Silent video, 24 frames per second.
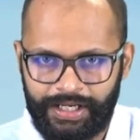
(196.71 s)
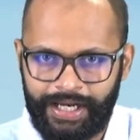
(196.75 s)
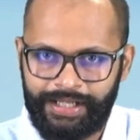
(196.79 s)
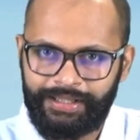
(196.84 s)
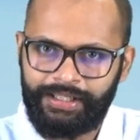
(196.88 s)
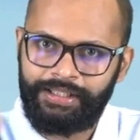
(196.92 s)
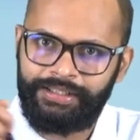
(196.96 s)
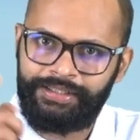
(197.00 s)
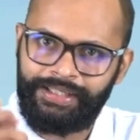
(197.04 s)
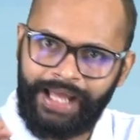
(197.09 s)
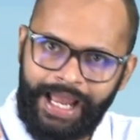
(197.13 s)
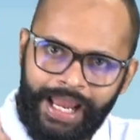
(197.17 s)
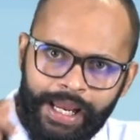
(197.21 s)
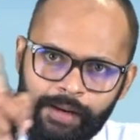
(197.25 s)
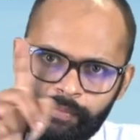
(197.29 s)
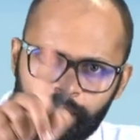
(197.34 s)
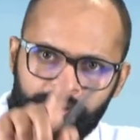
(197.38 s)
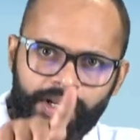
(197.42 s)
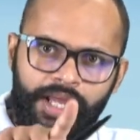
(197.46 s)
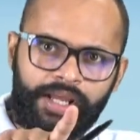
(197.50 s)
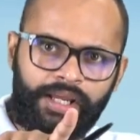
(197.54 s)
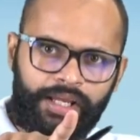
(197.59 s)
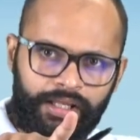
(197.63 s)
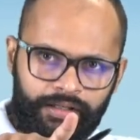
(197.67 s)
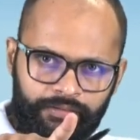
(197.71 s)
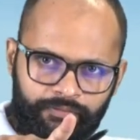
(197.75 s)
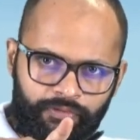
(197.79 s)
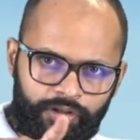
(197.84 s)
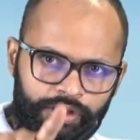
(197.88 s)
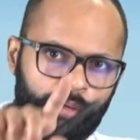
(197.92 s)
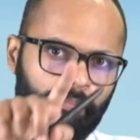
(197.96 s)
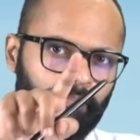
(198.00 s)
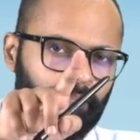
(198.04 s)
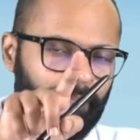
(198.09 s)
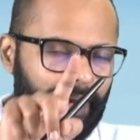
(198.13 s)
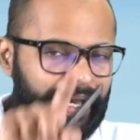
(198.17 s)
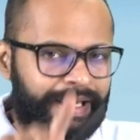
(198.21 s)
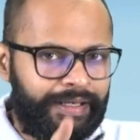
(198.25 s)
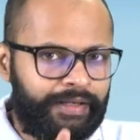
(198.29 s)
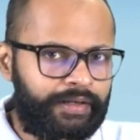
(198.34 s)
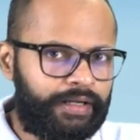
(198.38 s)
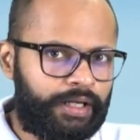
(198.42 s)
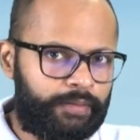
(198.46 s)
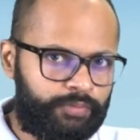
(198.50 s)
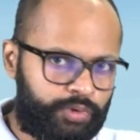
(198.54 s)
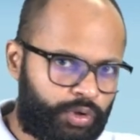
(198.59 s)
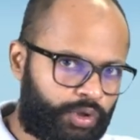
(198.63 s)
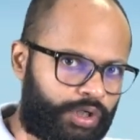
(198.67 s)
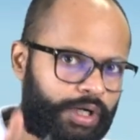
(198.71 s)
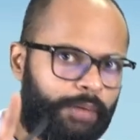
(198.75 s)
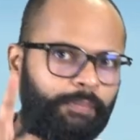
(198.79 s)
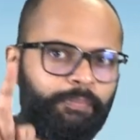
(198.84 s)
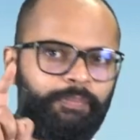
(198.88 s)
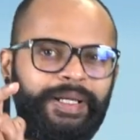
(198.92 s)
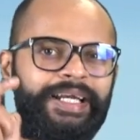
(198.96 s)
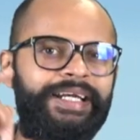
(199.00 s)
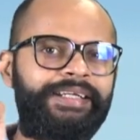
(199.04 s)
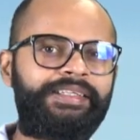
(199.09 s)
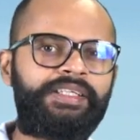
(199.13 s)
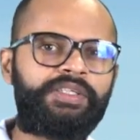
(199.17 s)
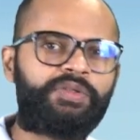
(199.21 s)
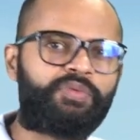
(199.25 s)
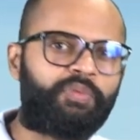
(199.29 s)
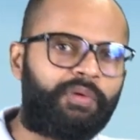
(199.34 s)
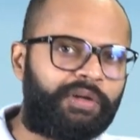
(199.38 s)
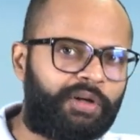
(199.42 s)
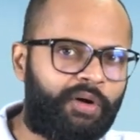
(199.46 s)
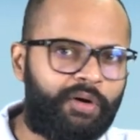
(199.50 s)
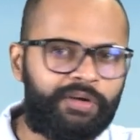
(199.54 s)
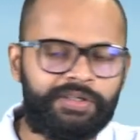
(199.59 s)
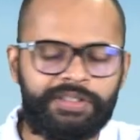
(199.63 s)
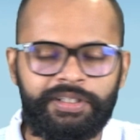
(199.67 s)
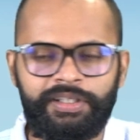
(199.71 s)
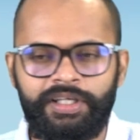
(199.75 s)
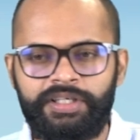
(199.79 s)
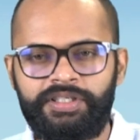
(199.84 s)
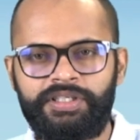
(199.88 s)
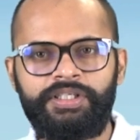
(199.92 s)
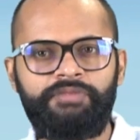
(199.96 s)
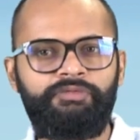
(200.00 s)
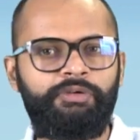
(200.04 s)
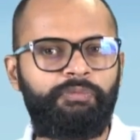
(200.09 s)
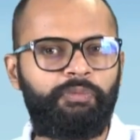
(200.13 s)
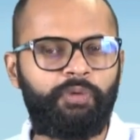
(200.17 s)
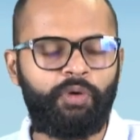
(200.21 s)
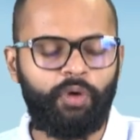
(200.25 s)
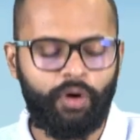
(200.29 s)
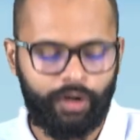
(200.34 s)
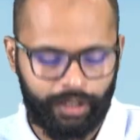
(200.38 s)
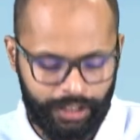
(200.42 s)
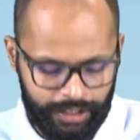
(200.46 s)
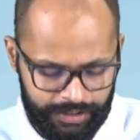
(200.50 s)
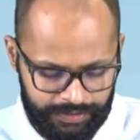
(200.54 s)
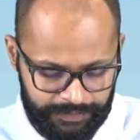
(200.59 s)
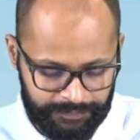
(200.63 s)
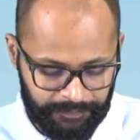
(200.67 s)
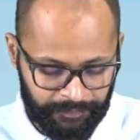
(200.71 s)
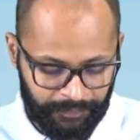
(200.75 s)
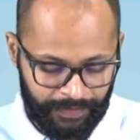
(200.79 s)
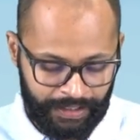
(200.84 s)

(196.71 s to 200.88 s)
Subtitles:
and the time taken for the pendulum to complete this one oscillation is what we call as